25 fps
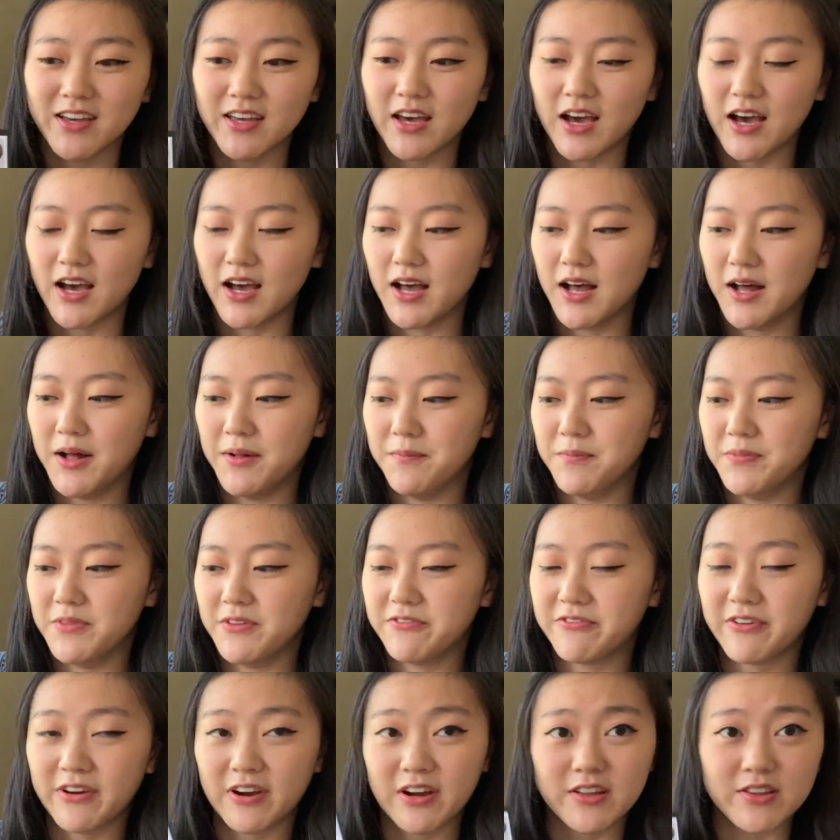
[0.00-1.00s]
the
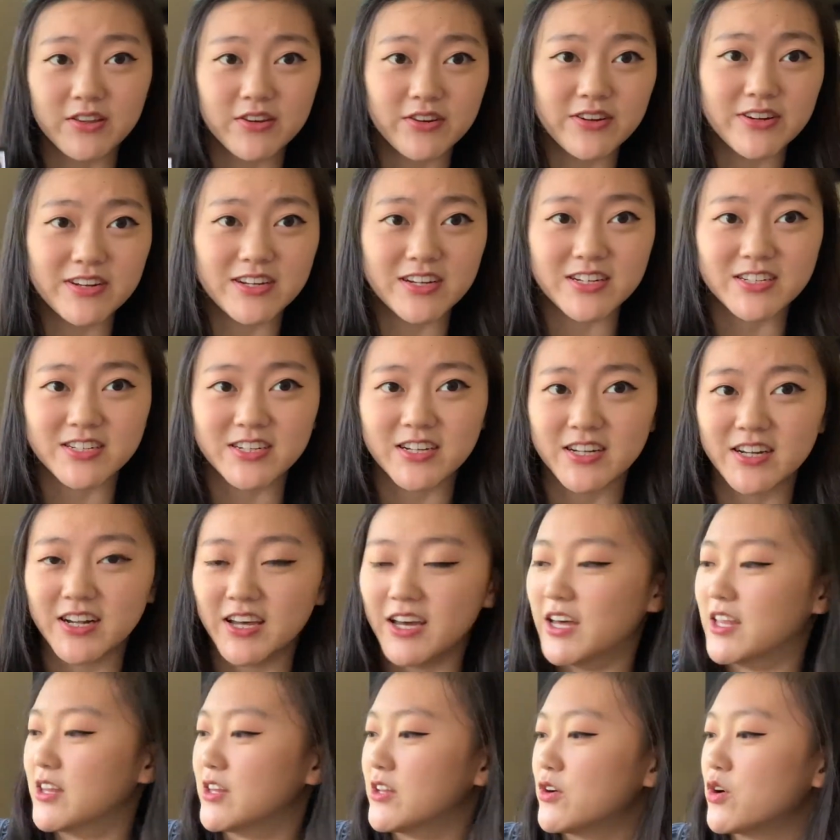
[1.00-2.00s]
Fairyloot edition
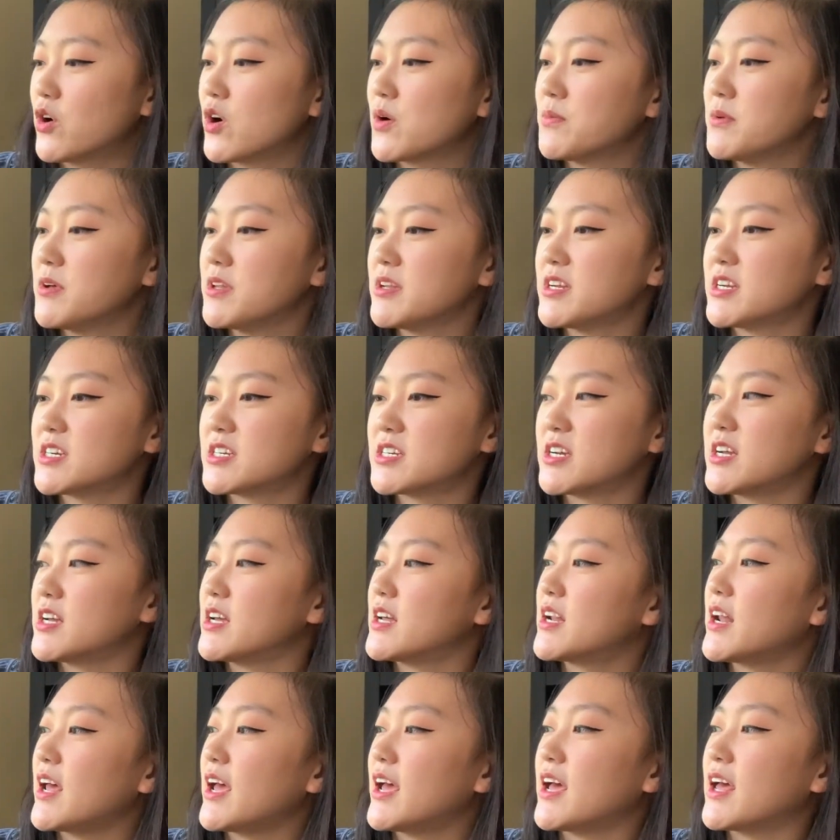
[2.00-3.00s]
and the normal
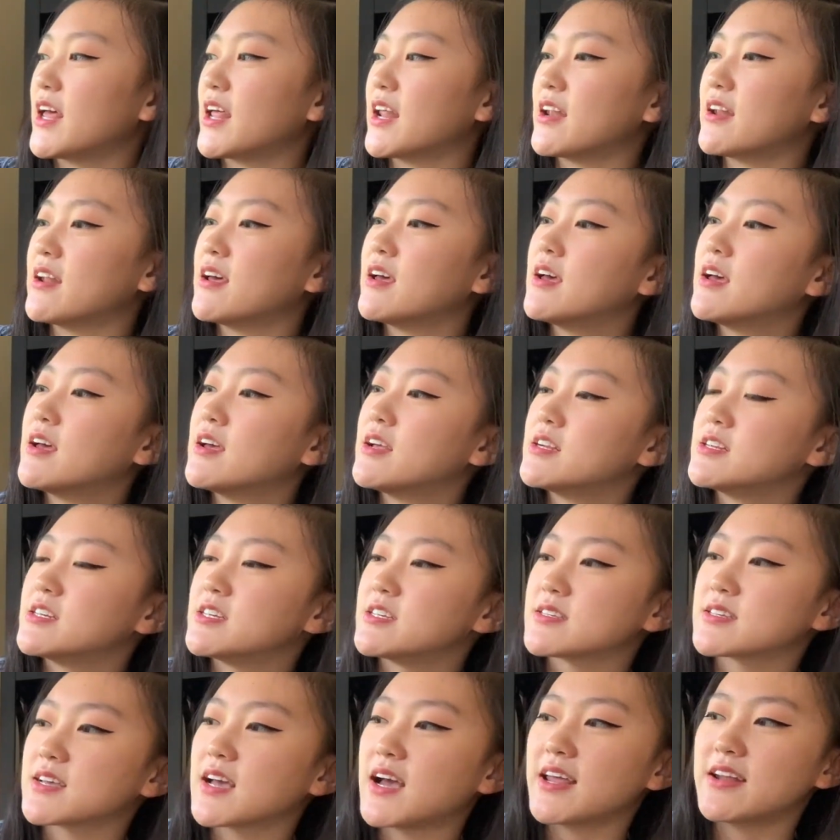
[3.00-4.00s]
edition, and
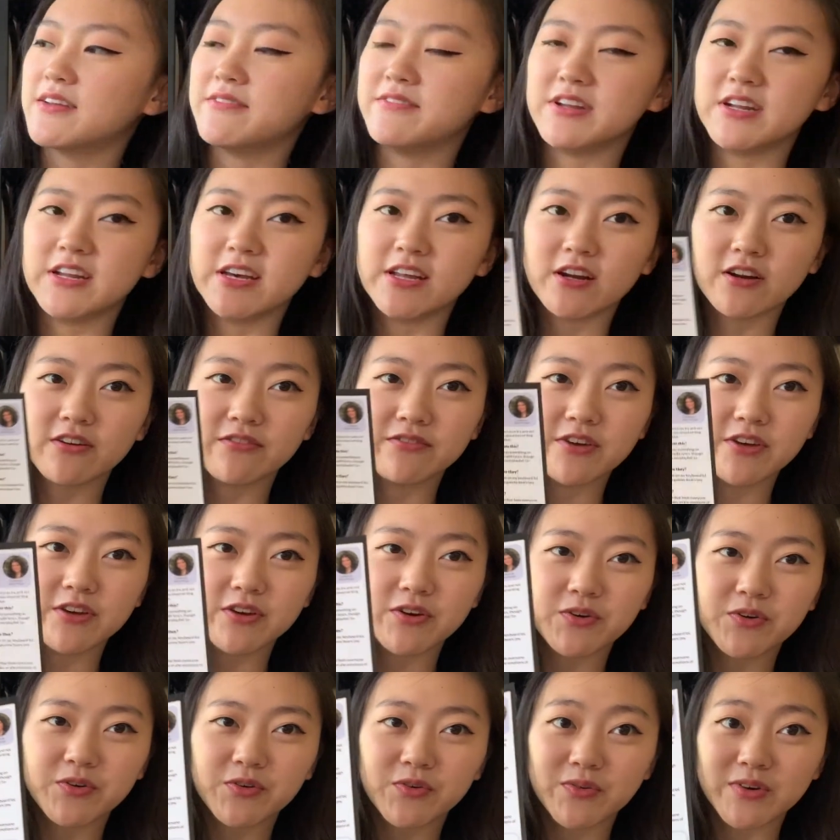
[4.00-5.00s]
just kind of an
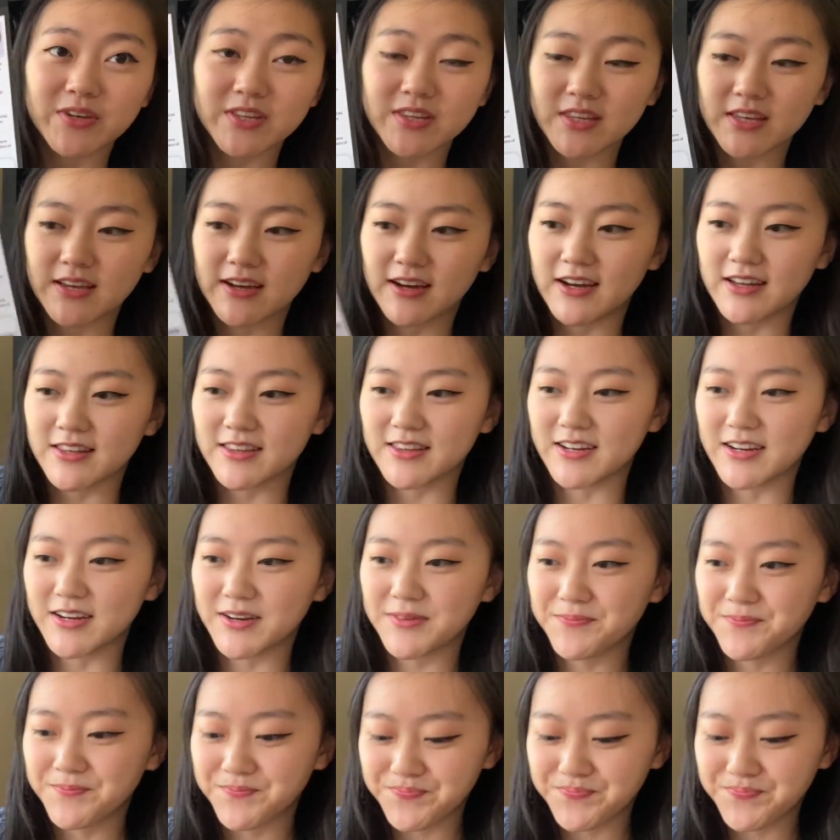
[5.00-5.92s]
interview with the author.